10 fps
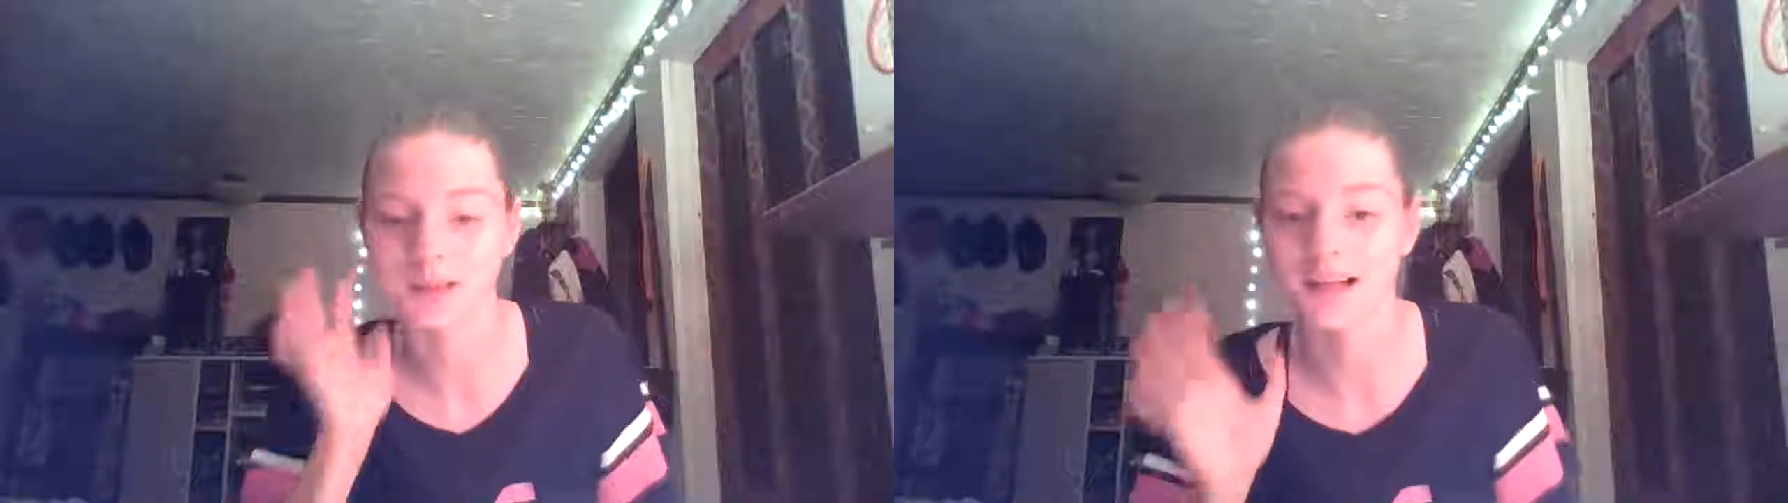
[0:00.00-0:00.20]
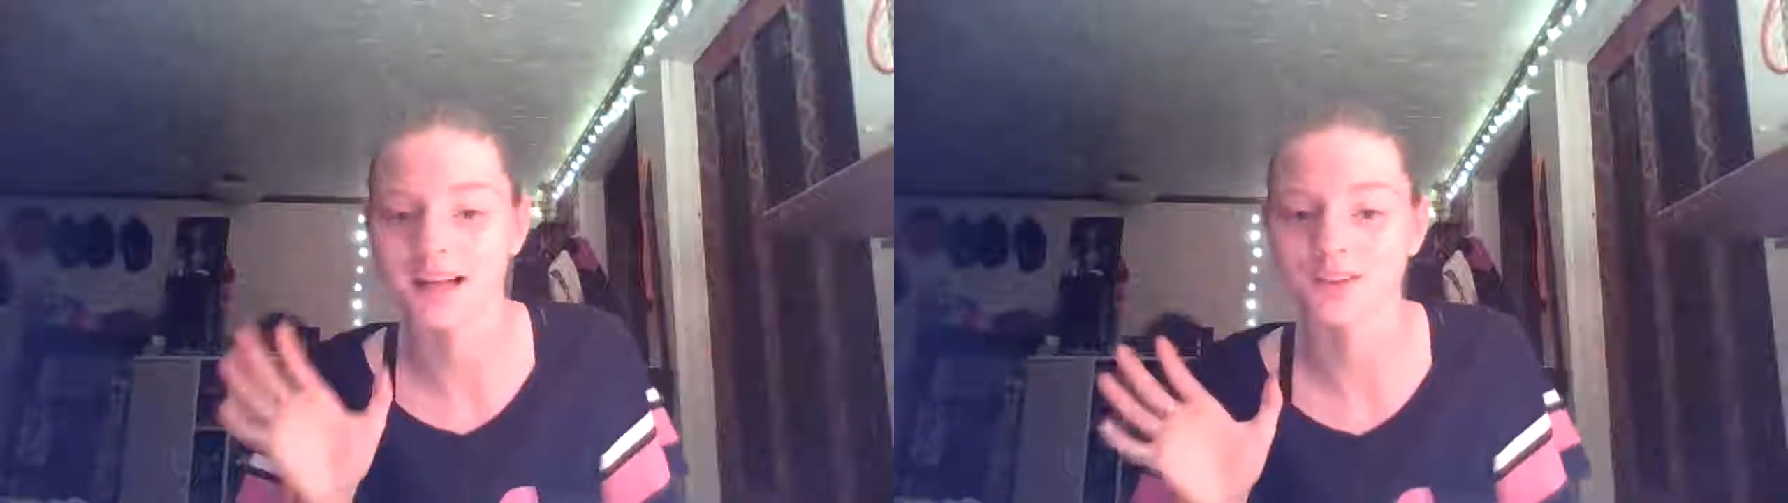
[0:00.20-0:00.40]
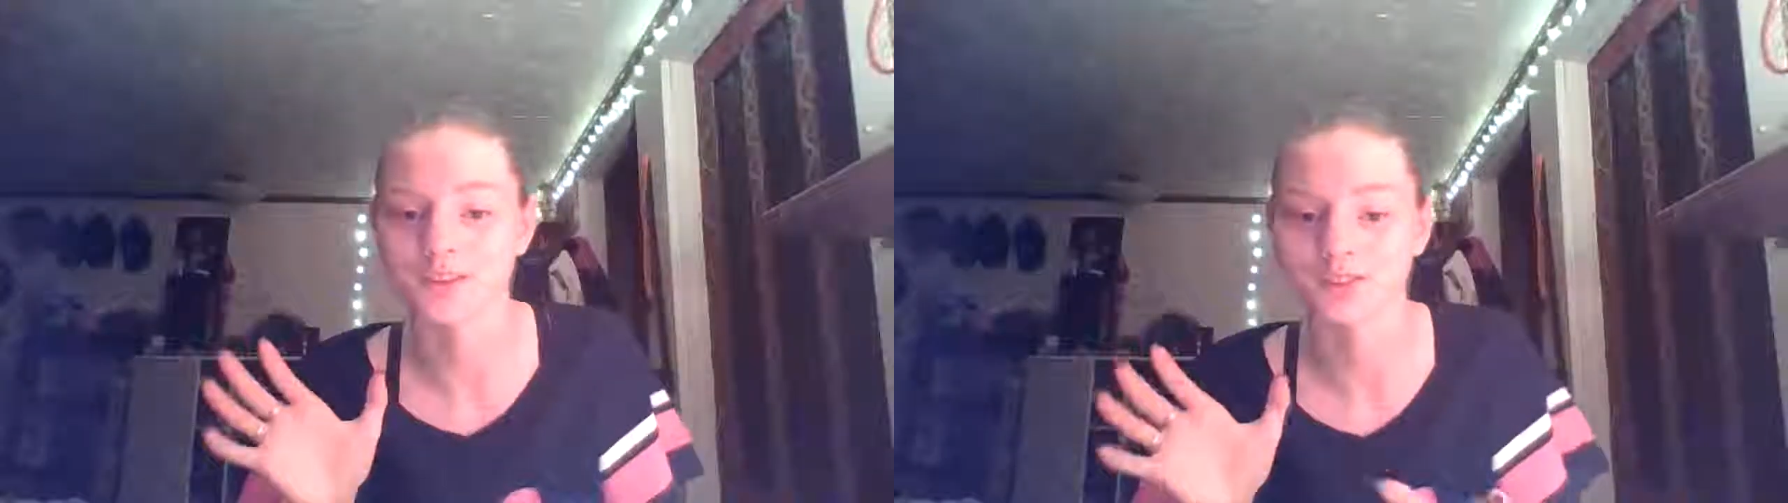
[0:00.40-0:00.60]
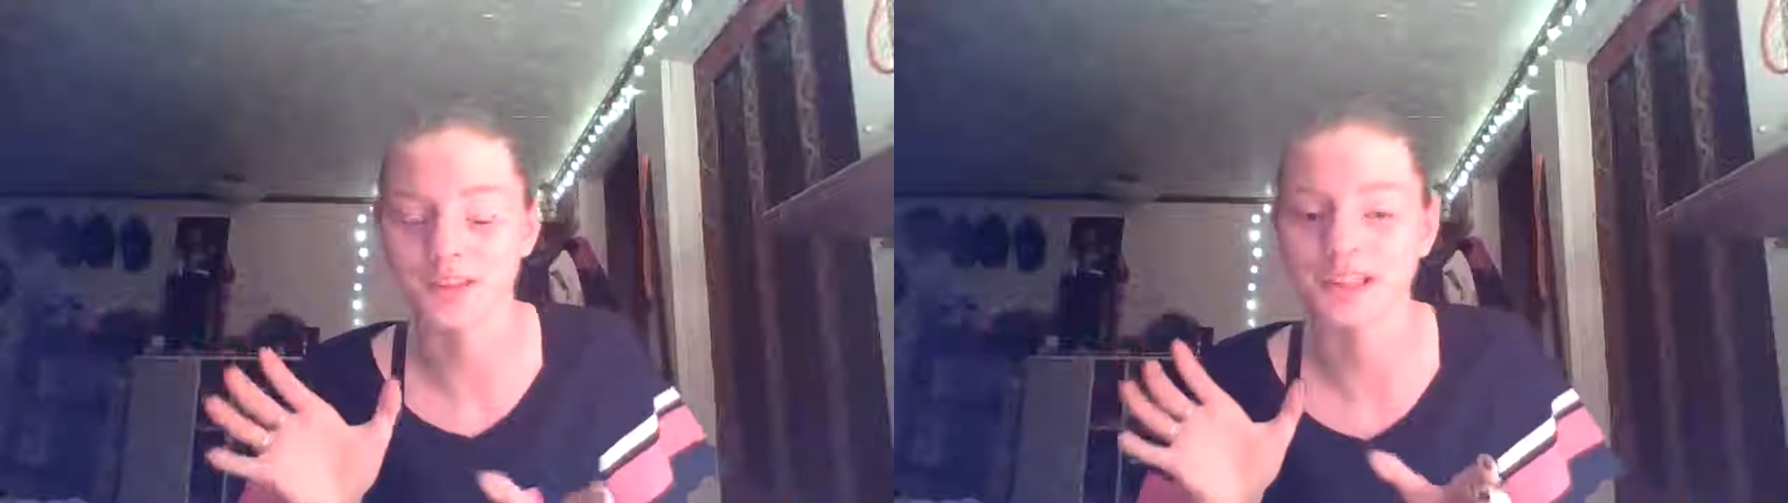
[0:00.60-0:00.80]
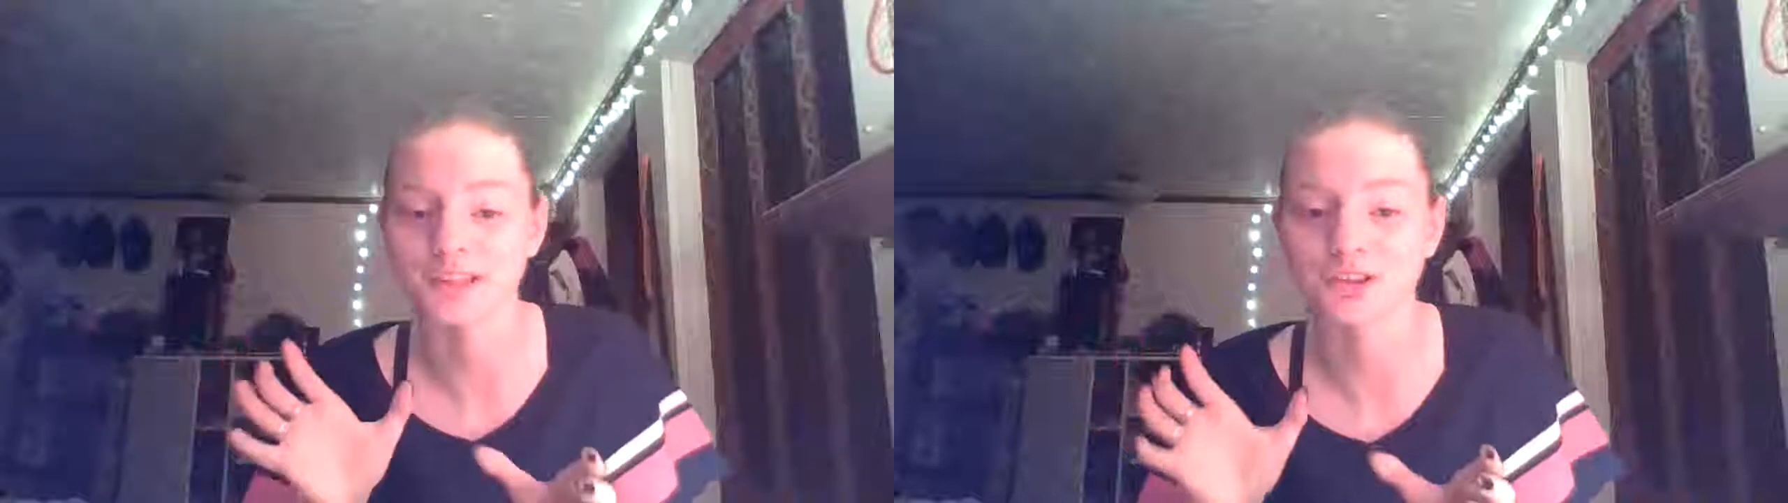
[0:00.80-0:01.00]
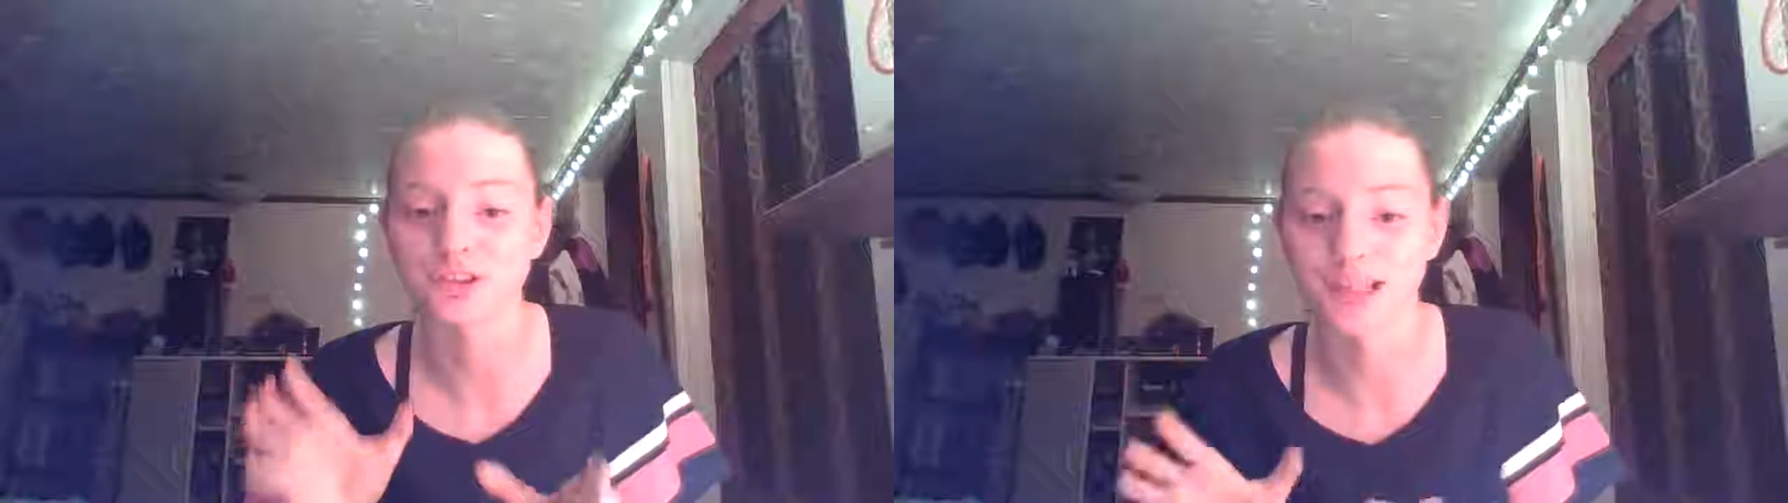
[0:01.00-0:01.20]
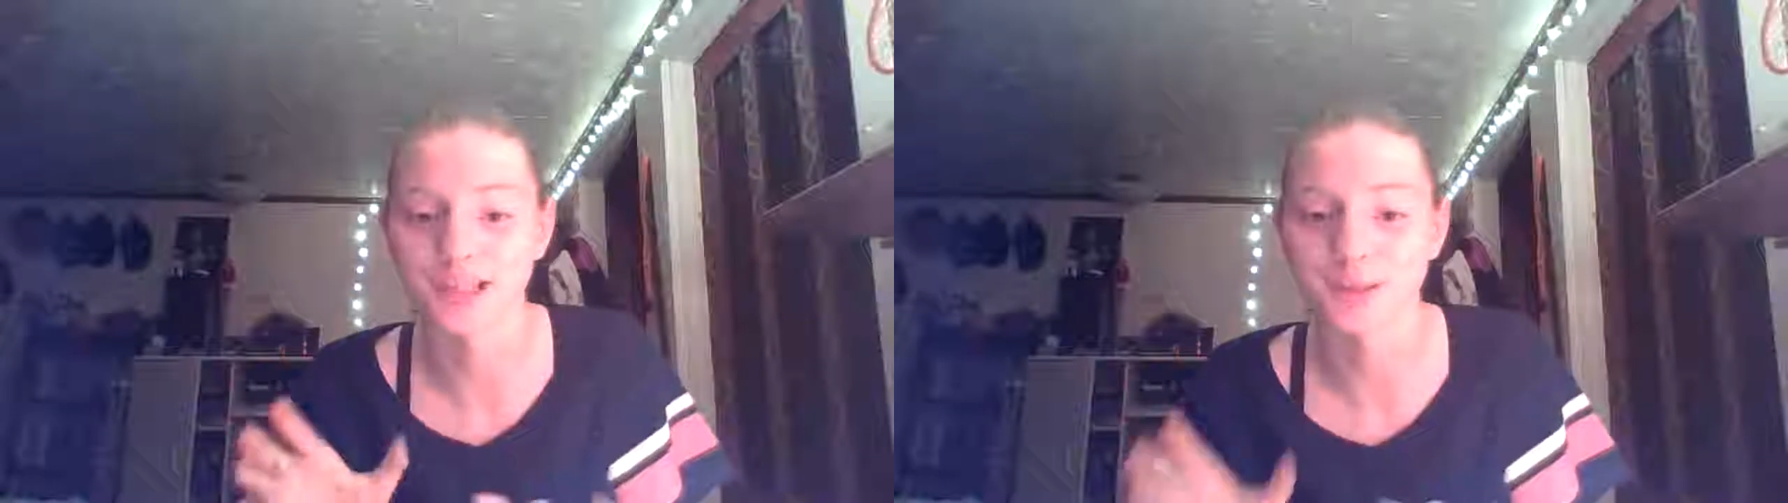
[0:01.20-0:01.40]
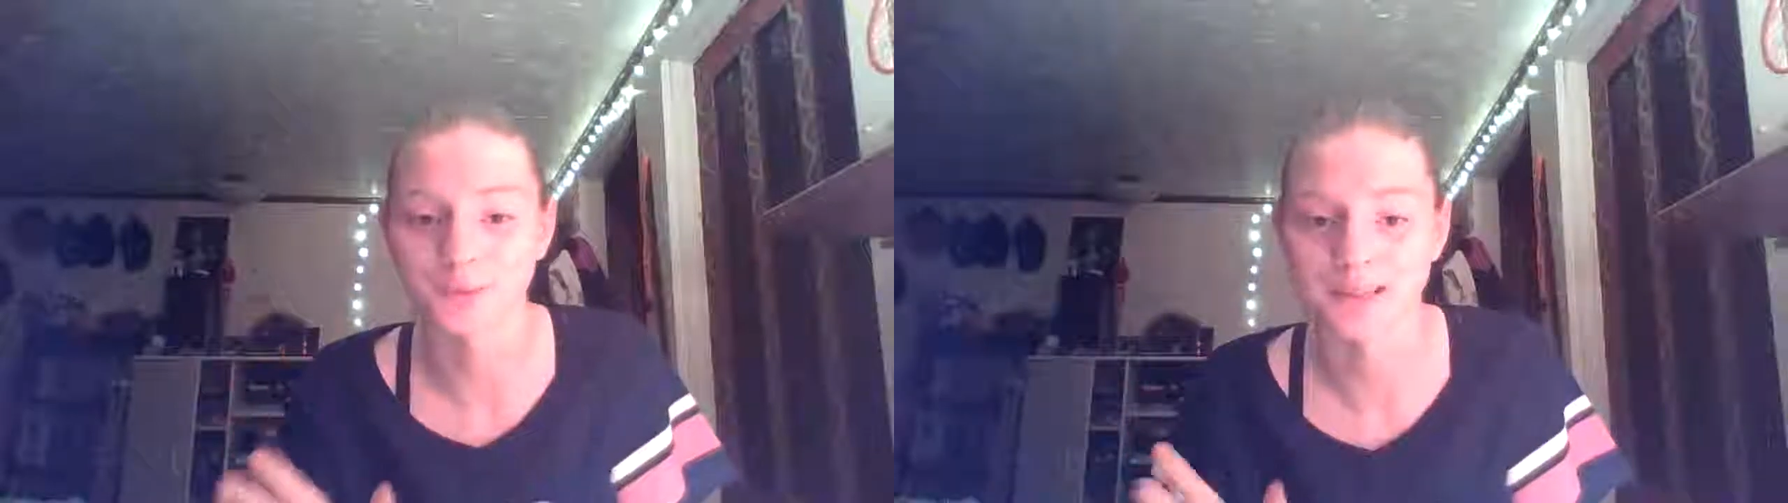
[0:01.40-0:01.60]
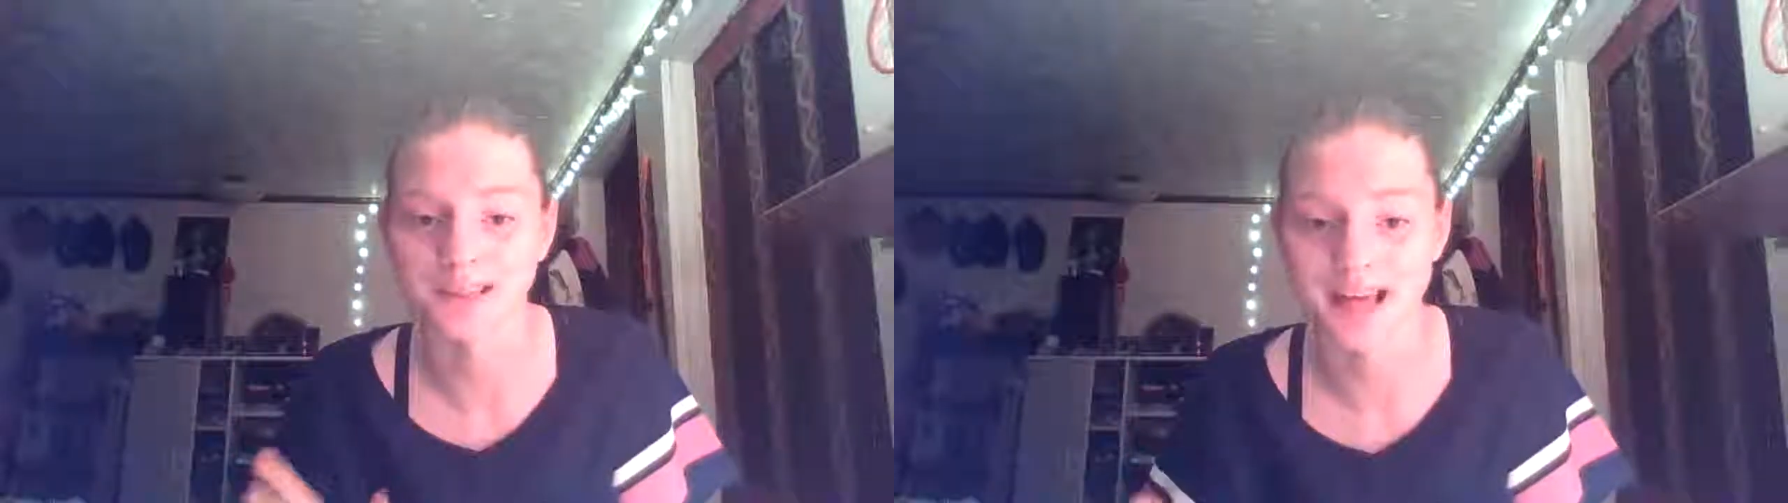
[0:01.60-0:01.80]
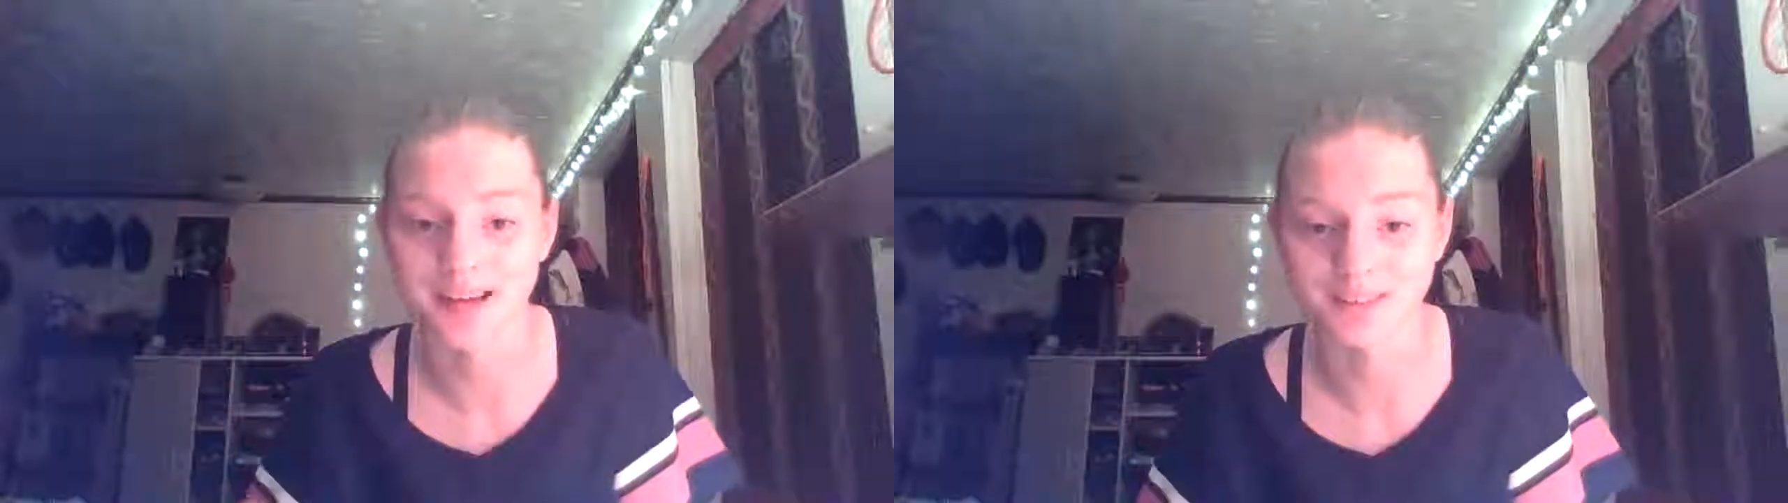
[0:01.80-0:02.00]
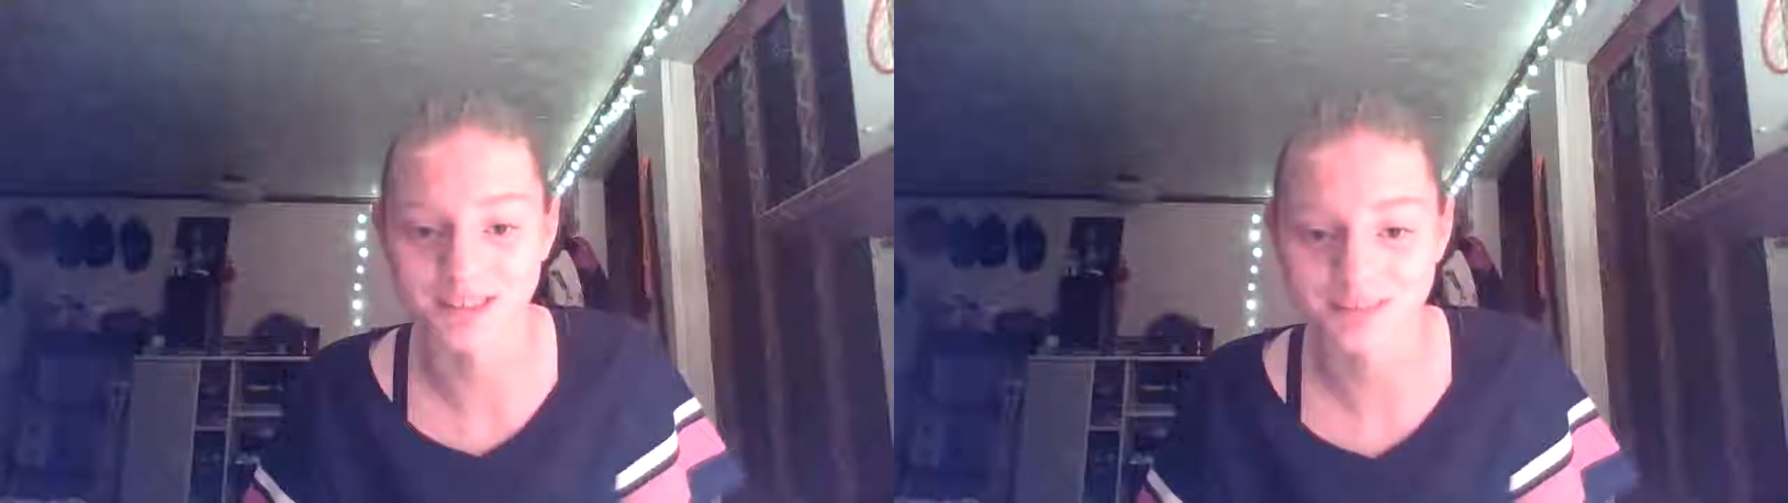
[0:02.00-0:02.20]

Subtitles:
has to fucking shake you to get out of it.